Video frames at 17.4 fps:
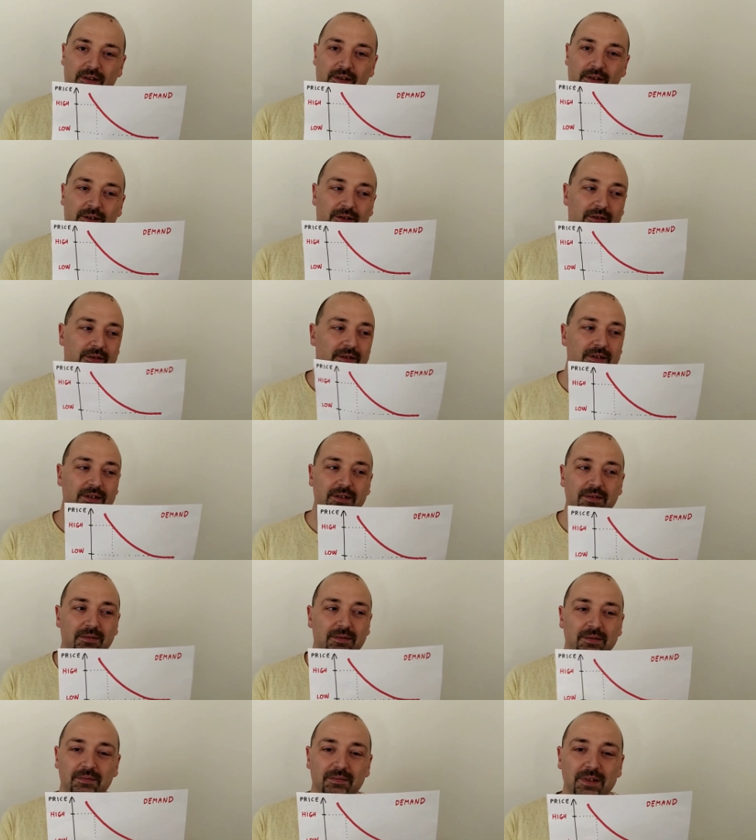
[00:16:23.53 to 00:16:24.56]

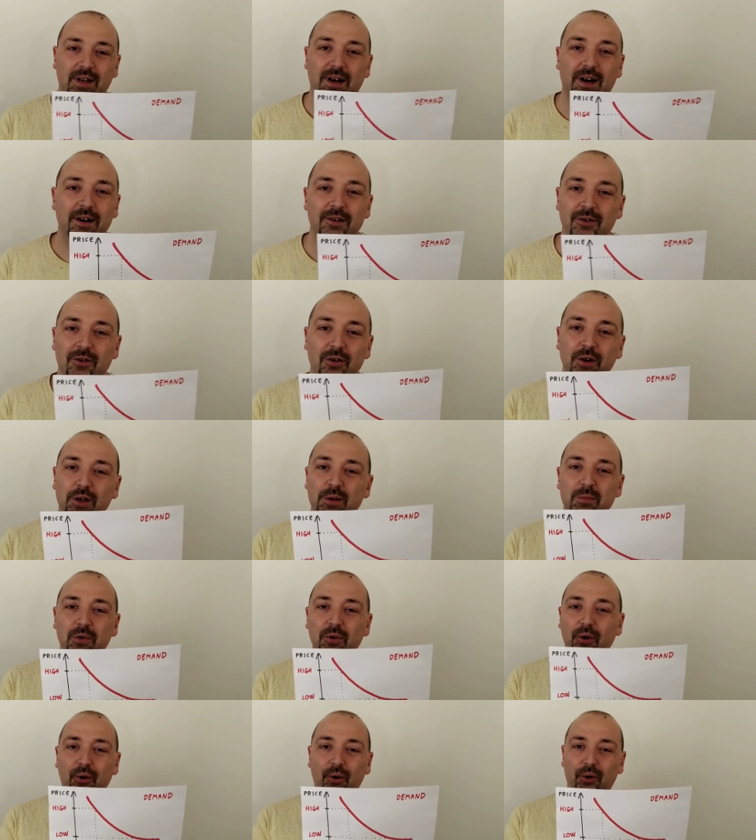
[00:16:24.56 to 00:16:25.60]
There are no
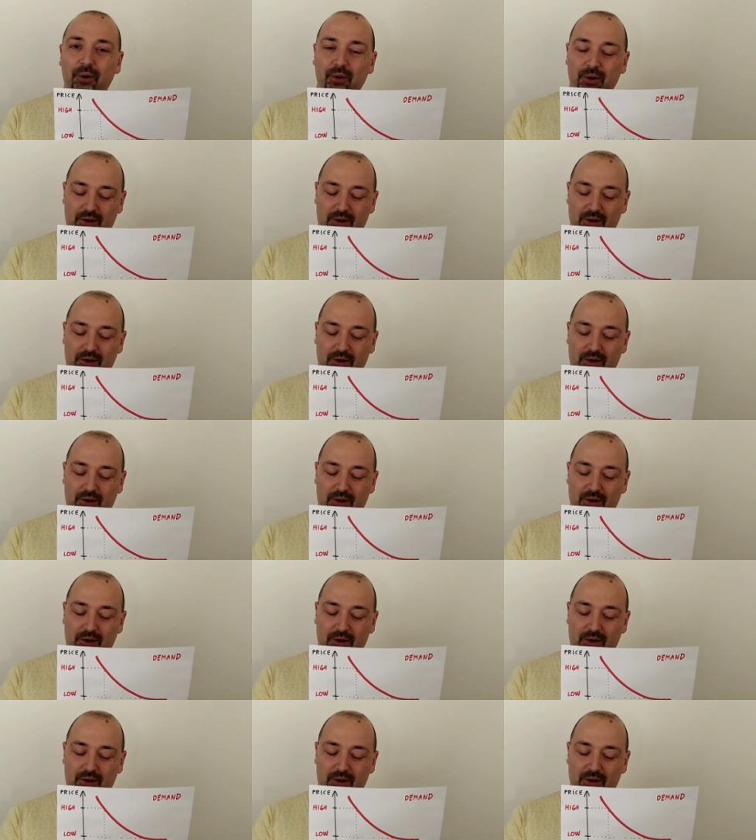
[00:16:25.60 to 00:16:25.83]
anymore